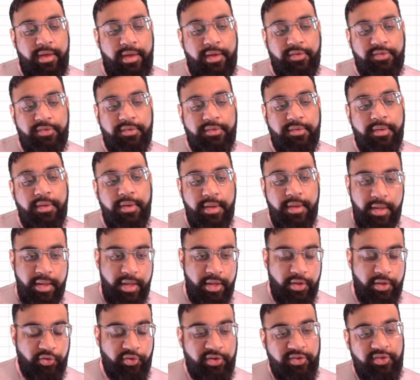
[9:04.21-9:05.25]
us.
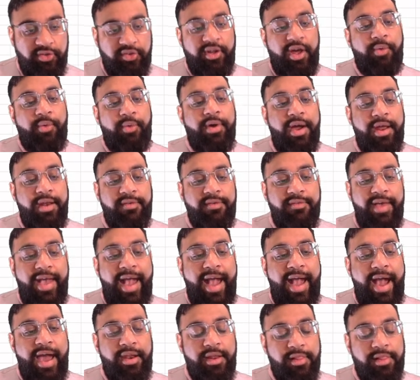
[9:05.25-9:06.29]
So this is how we're kind of
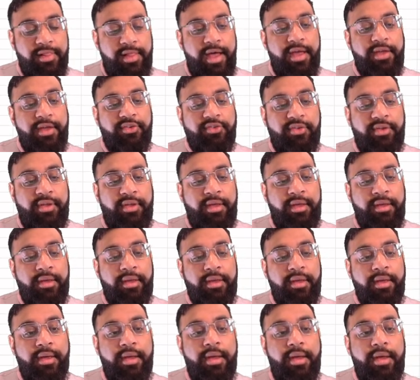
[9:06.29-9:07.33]
analyzing
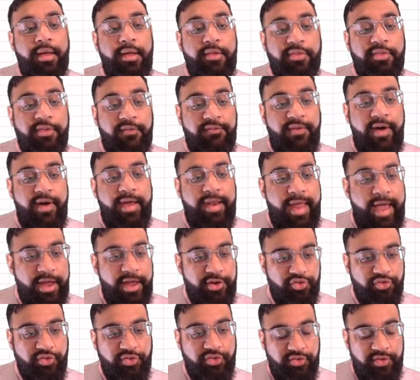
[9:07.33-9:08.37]
the
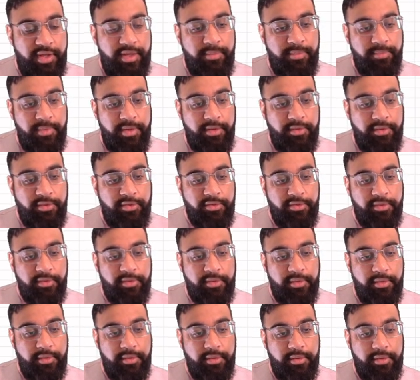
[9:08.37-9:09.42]
financial statements.
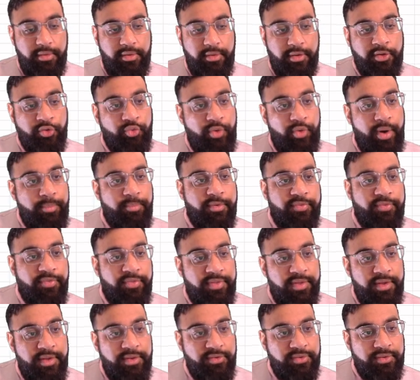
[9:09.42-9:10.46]
Because remember,
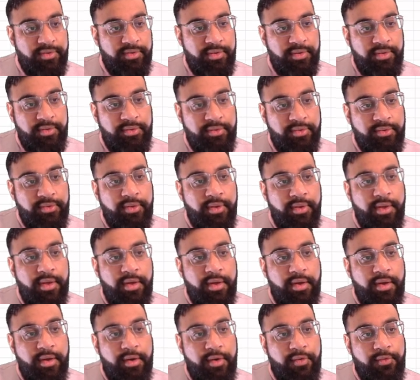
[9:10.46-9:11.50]
this is
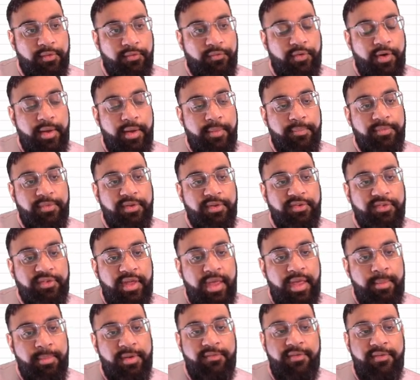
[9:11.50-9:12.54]
from the
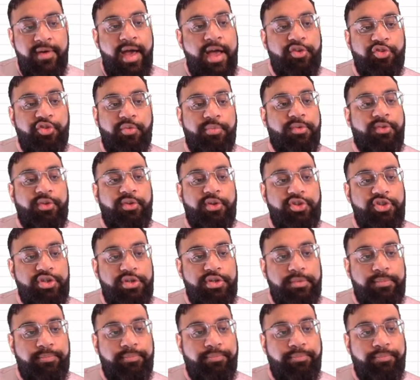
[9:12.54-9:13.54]
statement of financial position,